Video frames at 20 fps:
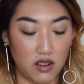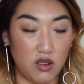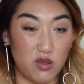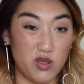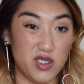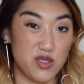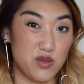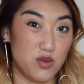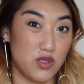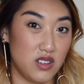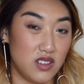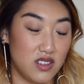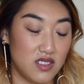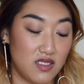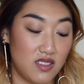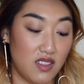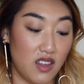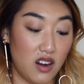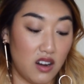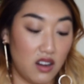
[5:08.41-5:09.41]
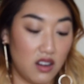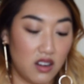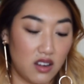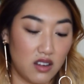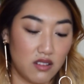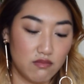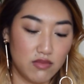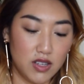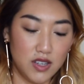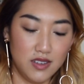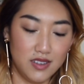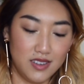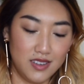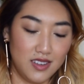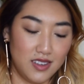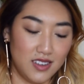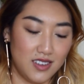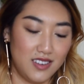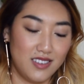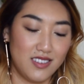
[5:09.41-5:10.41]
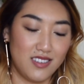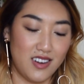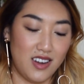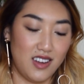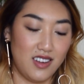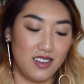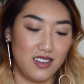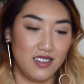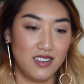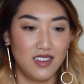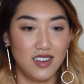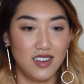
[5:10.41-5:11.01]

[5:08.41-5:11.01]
always really aesthetic, right?